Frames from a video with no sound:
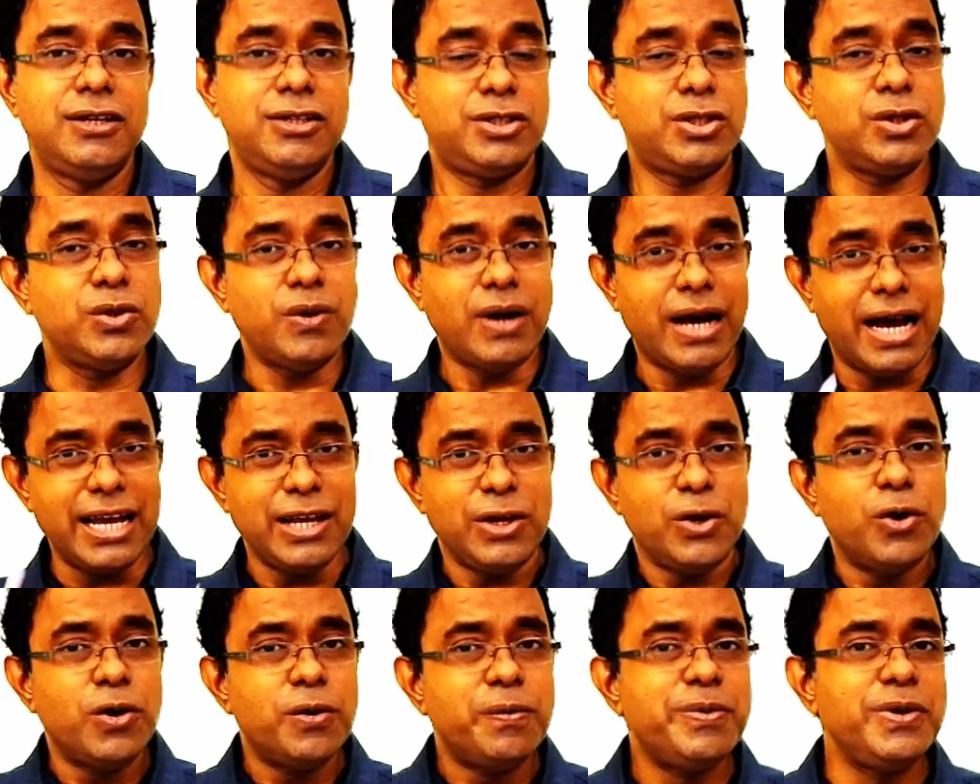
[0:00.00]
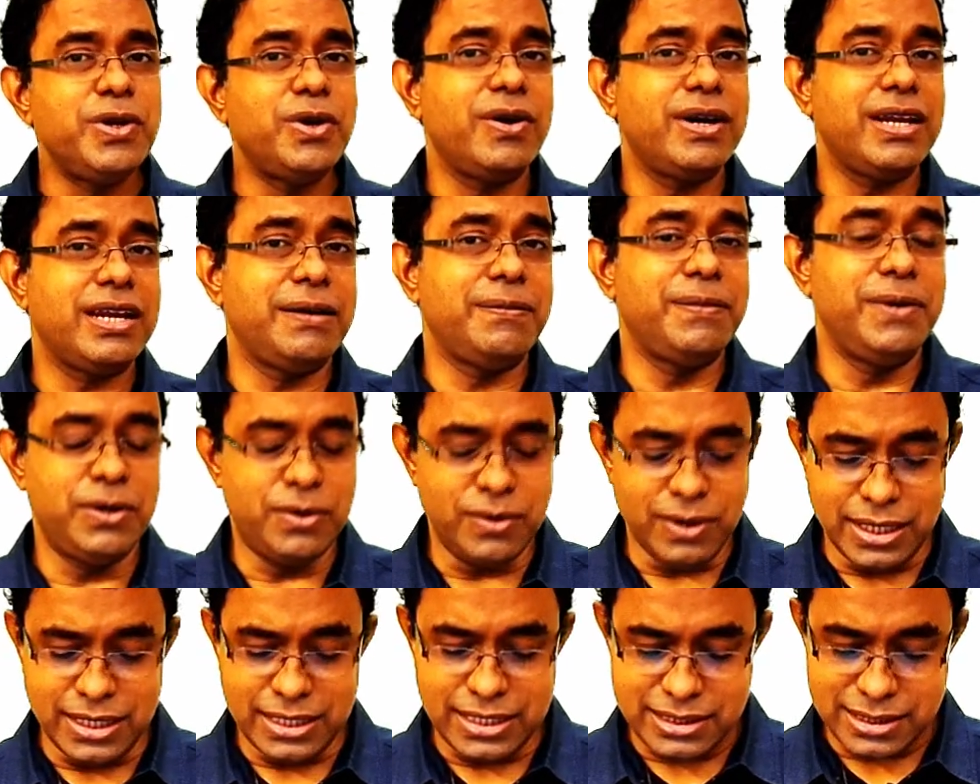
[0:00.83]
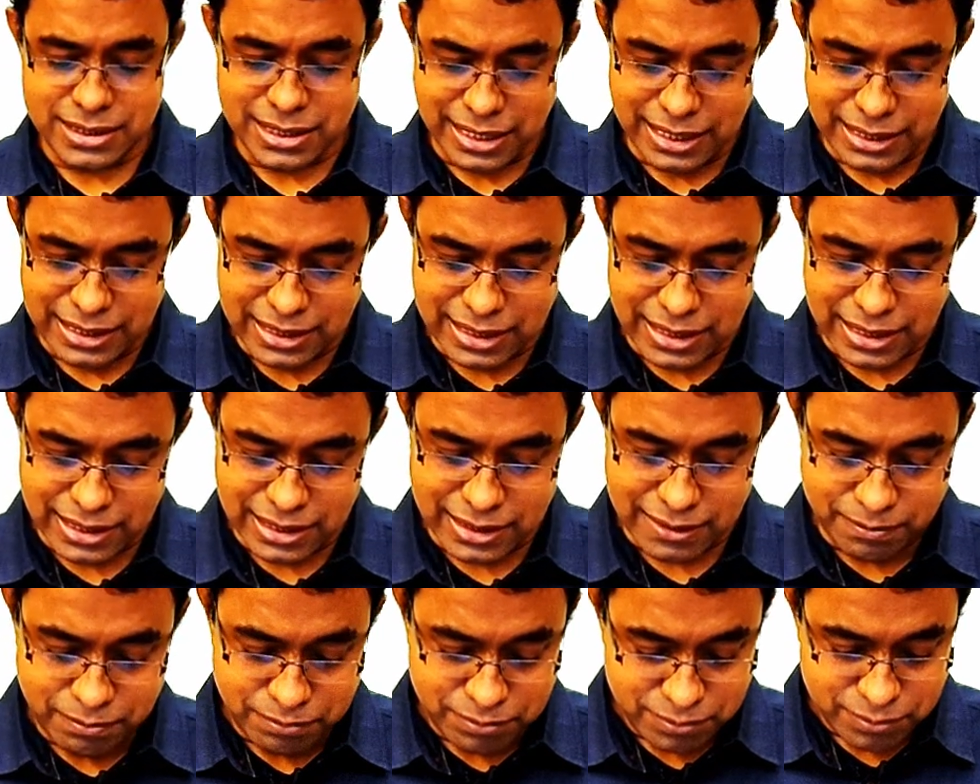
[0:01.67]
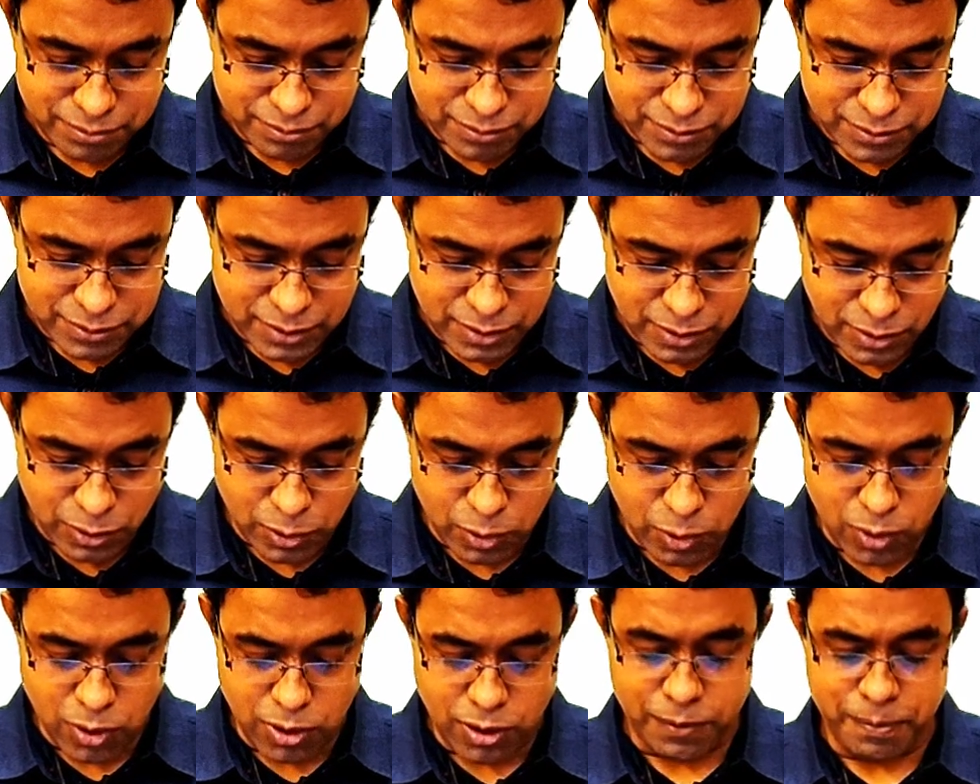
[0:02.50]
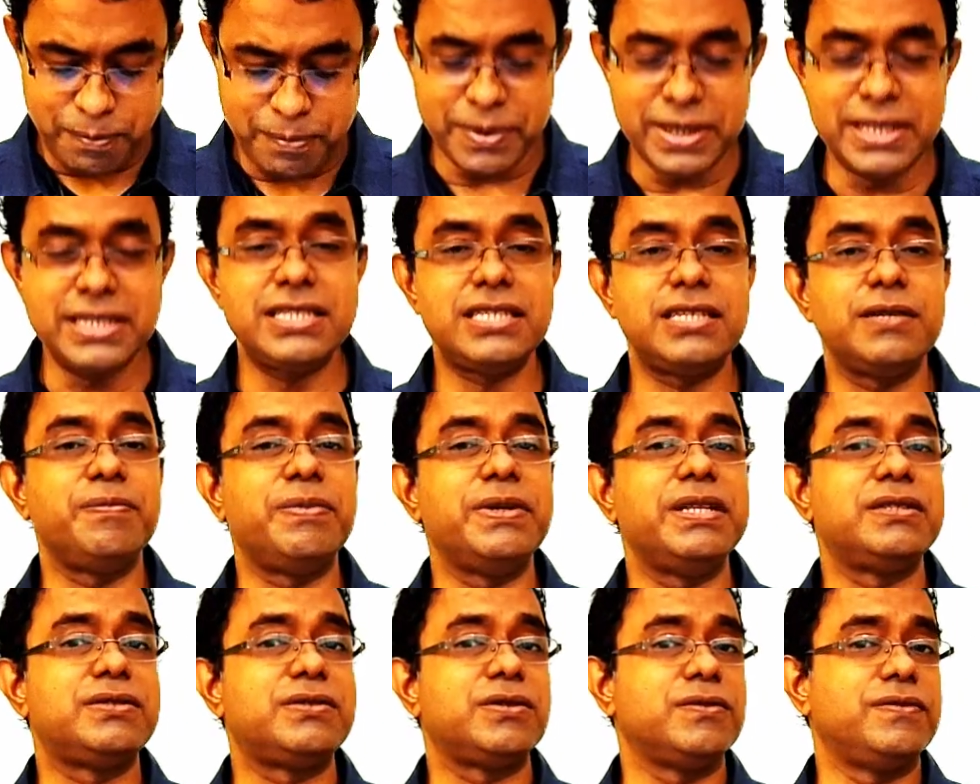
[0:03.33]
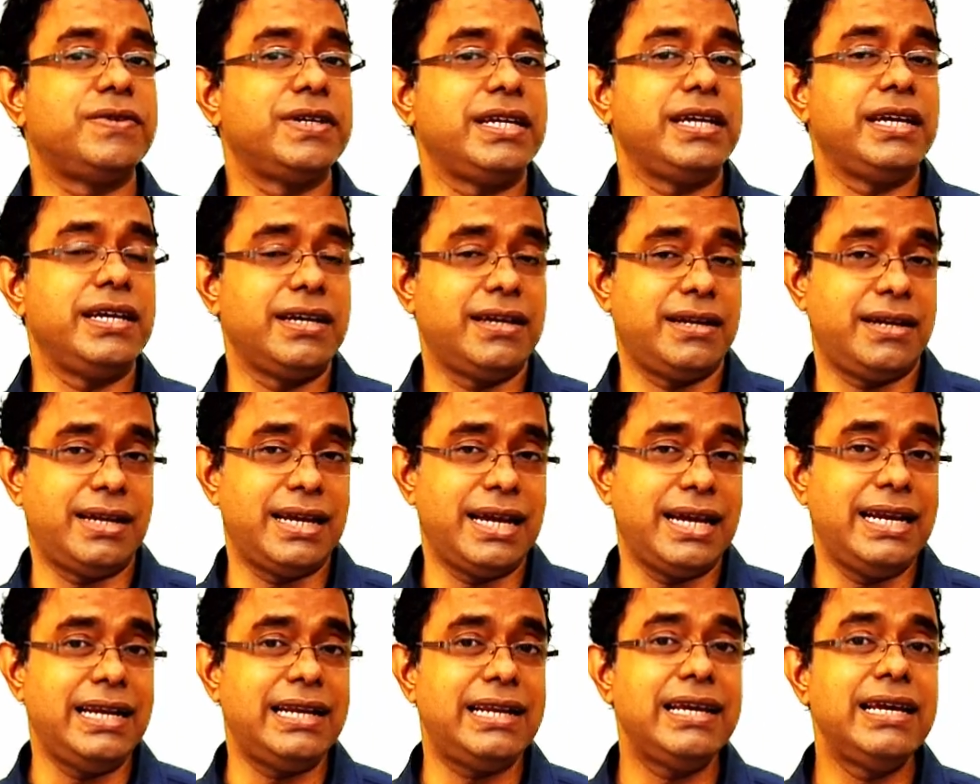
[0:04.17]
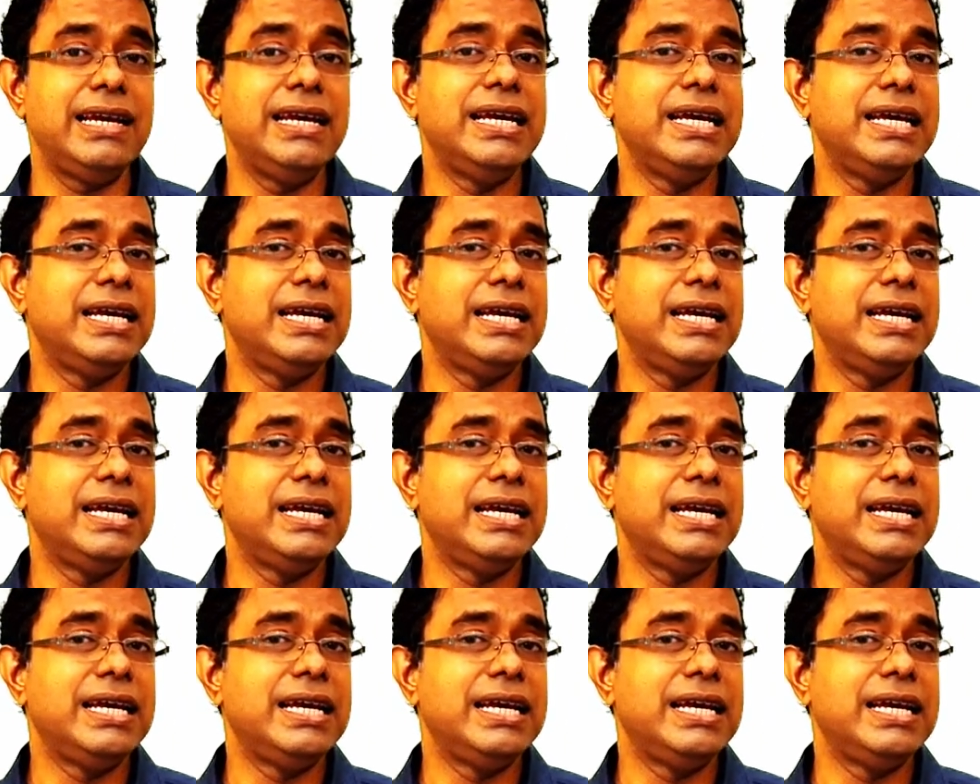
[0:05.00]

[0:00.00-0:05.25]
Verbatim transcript: so I hope you are able to understand the role of principles over here, right?